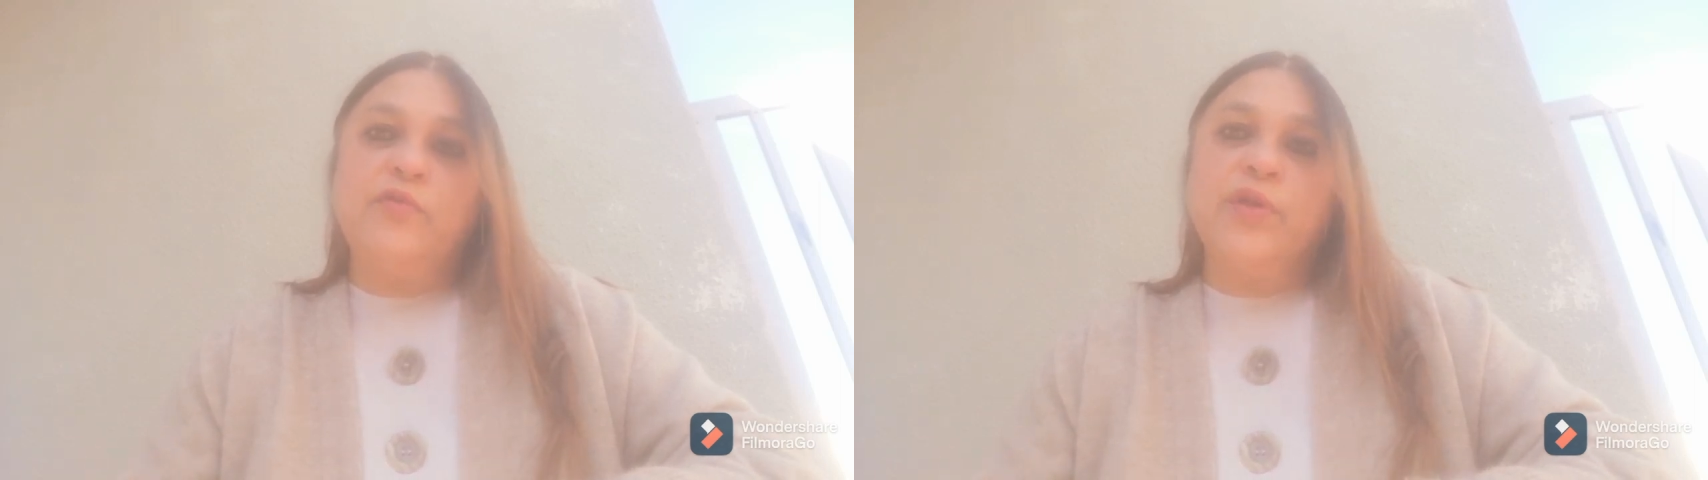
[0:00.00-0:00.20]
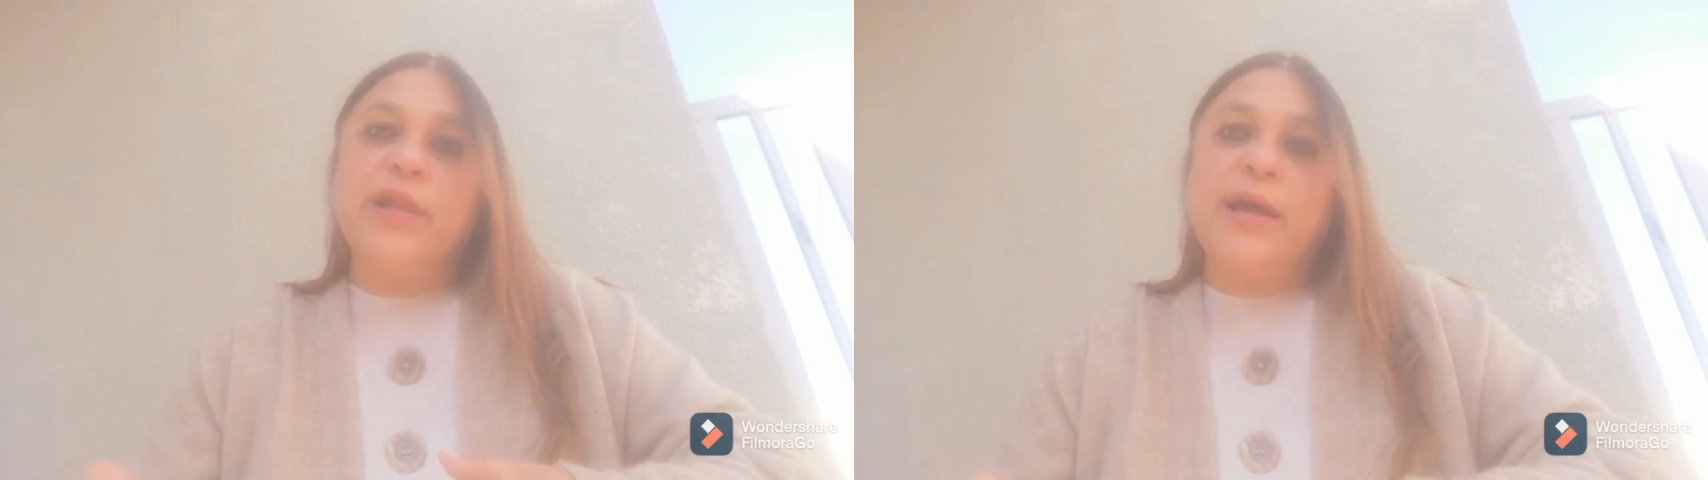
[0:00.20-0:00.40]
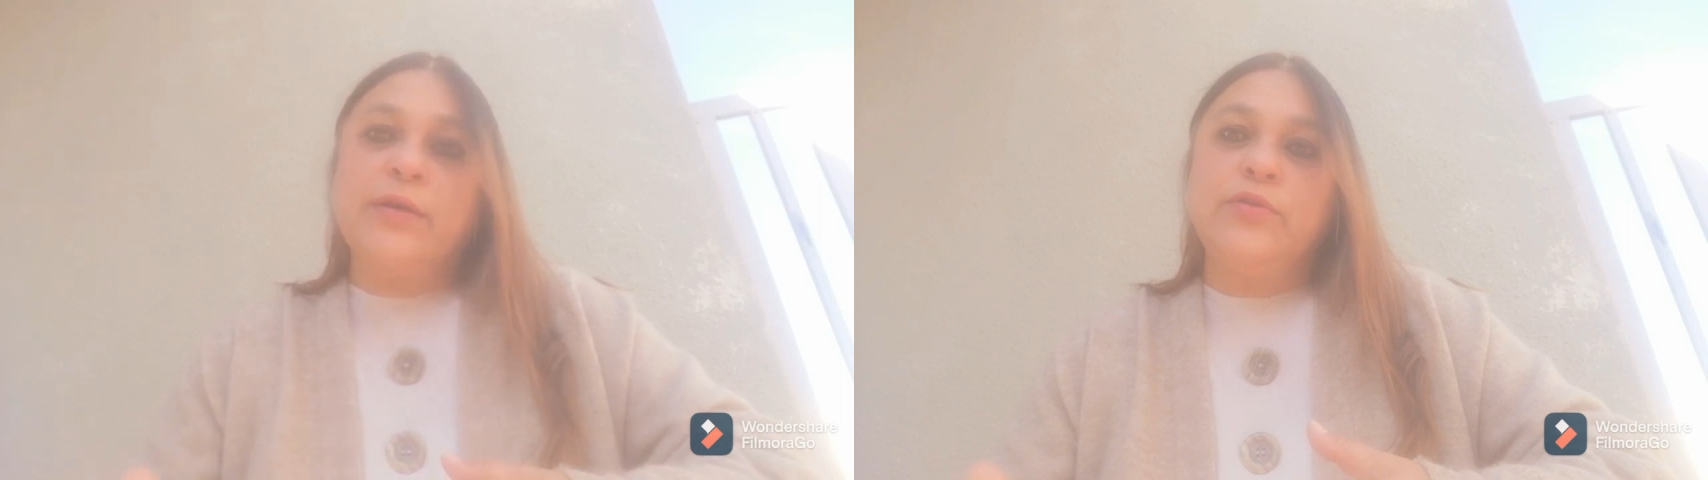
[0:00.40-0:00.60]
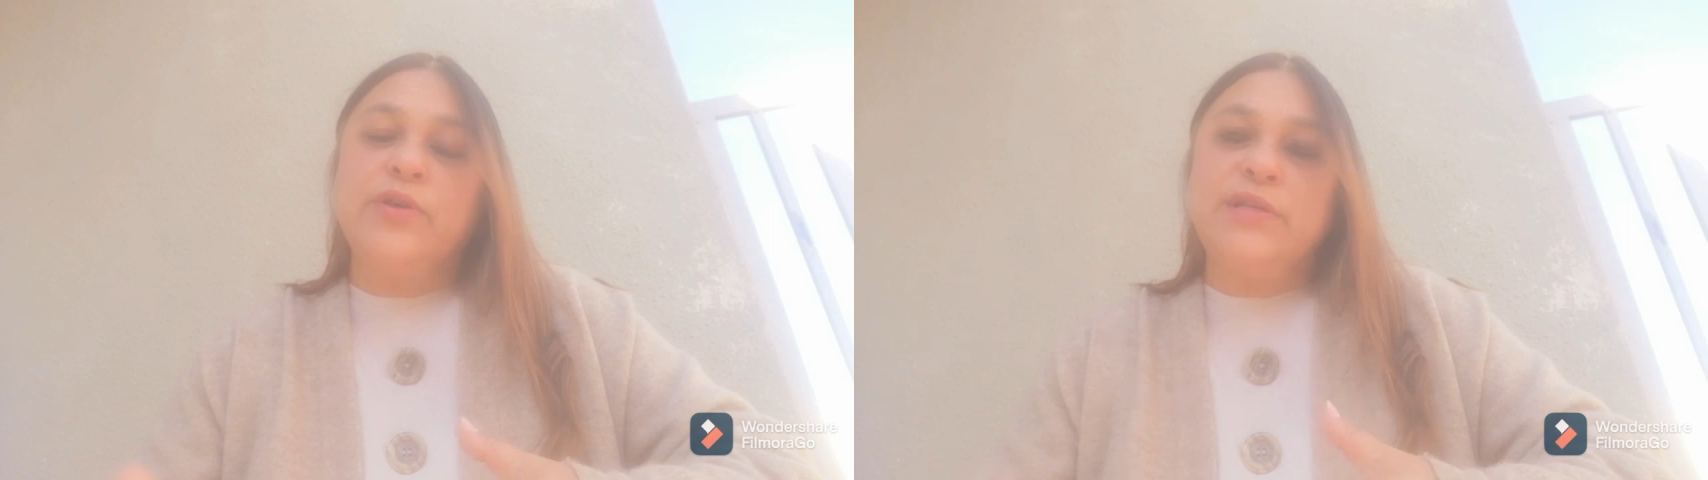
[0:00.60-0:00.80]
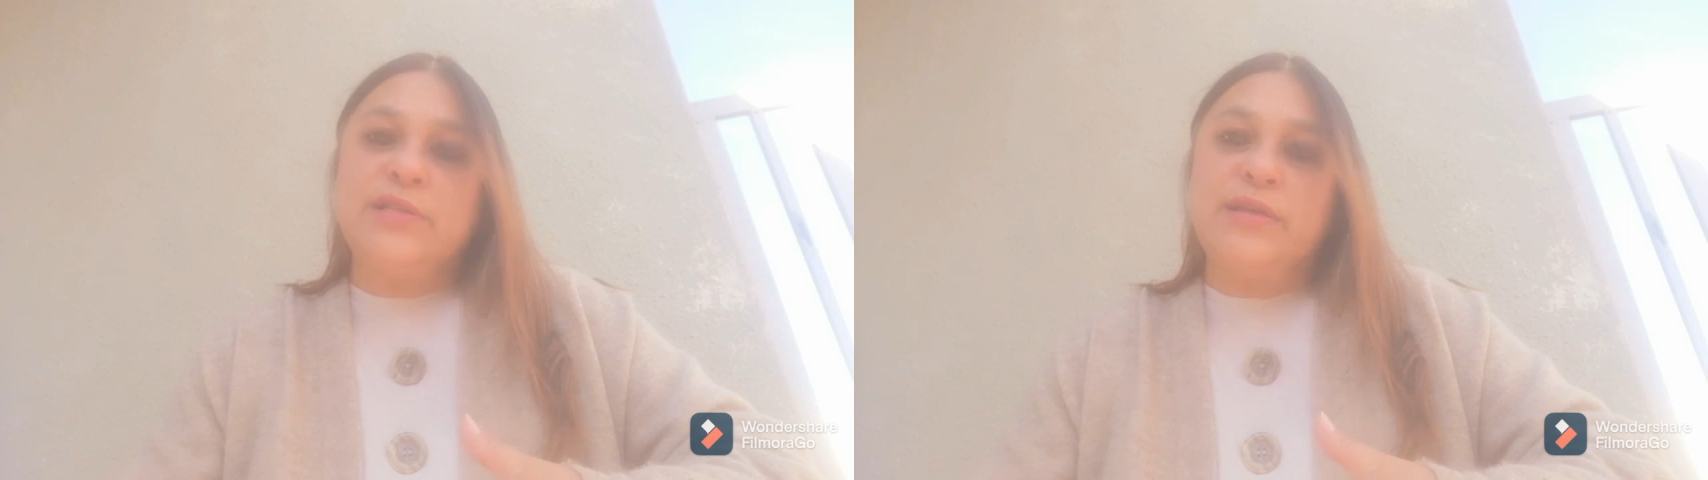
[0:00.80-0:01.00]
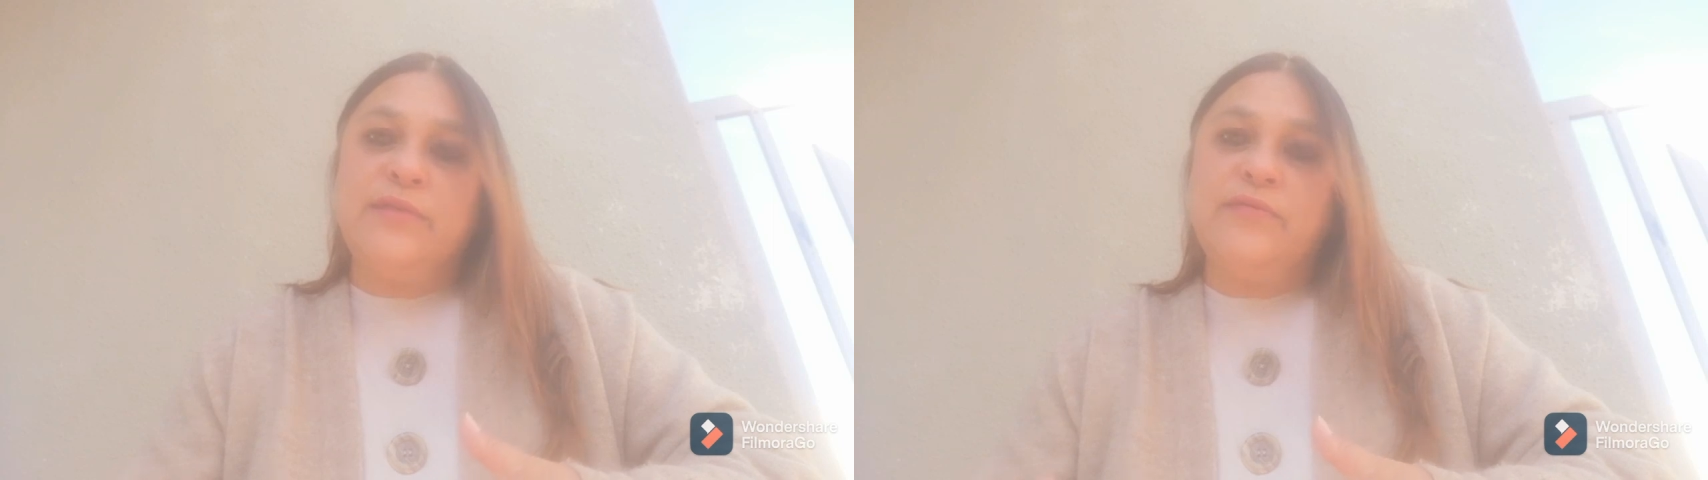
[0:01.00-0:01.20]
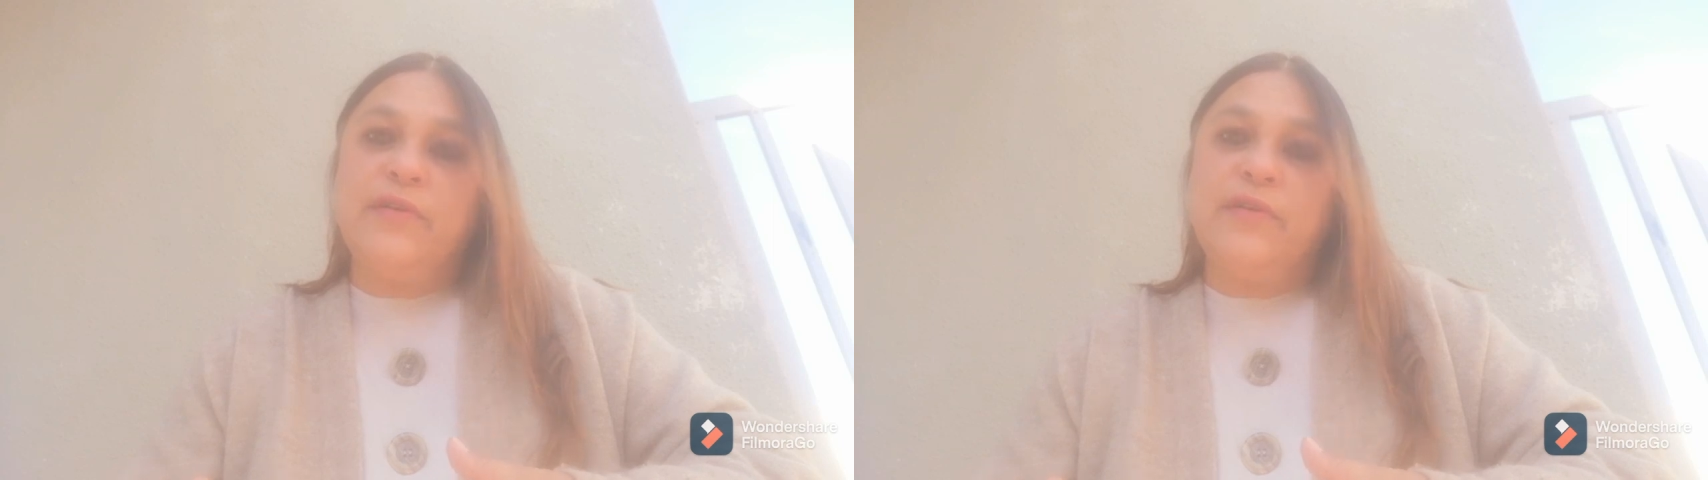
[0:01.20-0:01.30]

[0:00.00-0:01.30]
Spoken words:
the client to receive